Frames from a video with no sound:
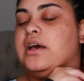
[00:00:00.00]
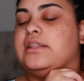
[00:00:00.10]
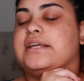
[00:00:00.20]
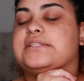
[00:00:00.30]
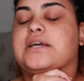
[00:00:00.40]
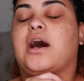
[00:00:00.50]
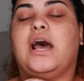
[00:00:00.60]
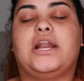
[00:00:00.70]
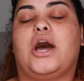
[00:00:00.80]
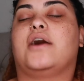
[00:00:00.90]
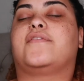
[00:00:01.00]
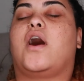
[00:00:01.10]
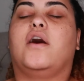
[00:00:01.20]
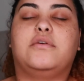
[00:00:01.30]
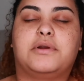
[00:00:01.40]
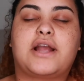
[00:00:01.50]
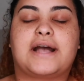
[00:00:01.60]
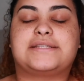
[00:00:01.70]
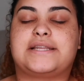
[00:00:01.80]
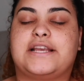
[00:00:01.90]
Let's cut off all the
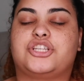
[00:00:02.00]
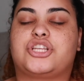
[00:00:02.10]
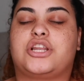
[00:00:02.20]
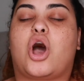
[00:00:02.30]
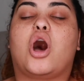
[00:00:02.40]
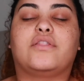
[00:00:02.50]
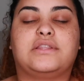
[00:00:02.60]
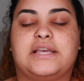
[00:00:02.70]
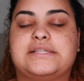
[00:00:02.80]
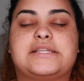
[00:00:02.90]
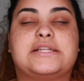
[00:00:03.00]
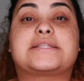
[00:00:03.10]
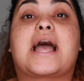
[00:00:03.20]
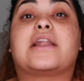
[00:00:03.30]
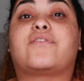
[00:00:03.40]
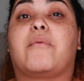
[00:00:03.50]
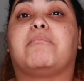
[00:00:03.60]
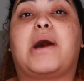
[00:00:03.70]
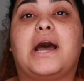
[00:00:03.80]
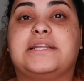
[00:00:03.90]
procrastination, all the laziness out of our
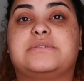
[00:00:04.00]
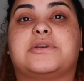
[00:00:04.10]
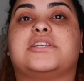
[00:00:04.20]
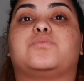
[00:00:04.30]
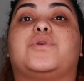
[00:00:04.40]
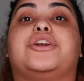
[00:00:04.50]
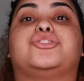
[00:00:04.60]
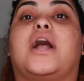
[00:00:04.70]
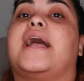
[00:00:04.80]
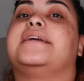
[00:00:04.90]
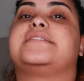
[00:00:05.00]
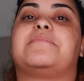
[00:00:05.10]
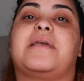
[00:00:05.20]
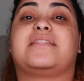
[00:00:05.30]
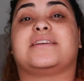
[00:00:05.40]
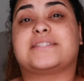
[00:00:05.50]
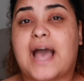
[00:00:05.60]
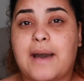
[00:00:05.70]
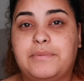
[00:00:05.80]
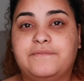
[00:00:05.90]
bodies, because we are trying to make things
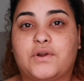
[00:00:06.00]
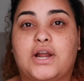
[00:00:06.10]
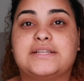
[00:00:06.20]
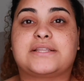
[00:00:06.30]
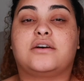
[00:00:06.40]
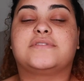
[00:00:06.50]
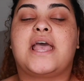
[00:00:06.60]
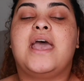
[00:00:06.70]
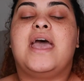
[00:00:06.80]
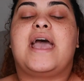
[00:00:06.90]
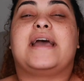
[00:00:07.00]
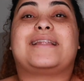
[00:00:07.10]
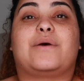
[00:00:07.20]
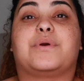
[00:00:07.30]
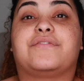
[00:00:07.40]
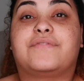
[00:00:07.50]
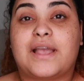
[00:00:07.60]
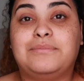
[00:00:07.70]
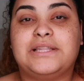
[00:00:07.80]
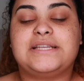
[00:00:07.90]
happen for ourselves and our
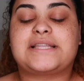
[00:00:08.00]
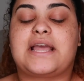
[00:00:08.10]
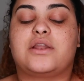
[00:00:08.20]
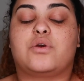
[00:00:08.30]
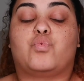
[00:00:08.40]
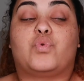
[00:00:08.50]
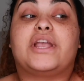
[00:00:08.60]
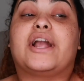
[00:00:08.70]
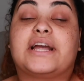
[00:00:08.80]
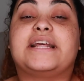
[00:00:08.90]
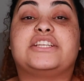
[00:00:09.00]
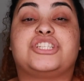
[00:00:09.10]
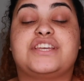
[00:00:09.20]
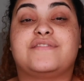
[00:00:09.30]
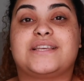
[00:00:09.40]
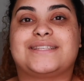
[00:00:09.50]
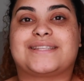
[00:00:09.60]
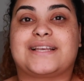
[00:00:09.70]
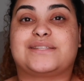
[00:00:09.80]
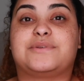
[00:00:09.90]
families, and we are going to achieve these
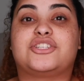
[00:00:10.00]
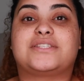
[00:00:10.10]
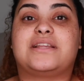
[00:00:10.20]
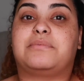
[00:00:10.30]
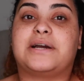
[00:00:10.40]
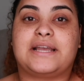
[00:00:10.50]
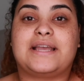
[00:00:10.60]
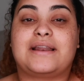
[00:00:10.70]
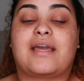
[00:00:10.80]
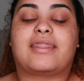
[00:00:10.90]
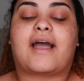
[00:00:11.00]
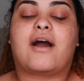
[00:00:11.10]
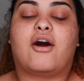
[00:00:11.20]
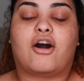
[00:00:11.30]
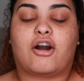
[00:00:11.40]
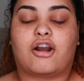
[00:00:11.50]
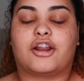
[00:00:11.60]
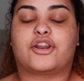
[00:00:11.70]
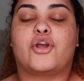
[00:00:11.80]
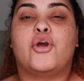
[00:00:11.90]
things. We just need to put in that
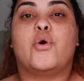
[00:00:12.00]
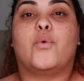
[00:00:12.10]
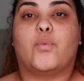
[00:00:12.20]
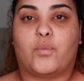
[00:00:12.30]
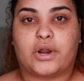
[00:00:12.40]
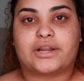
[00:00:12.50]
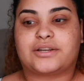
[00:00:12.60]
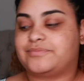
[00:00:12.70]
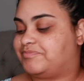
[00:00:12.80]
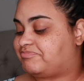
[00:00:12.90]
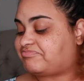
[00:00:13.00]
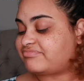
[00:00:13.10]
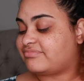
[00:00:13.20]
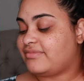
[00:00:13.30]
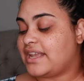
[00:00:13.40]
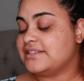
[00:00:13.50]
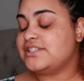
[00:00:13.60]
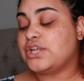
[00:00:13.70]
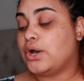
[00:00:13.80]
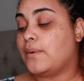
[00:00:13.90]
hard work.
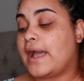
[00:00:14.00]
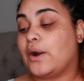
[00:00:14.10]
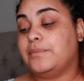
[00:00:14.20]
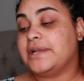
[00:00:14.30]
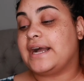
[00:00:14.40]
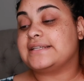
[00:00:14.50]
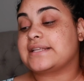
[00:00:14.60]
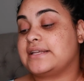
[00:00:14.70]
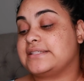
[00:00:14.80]
So I hope you guys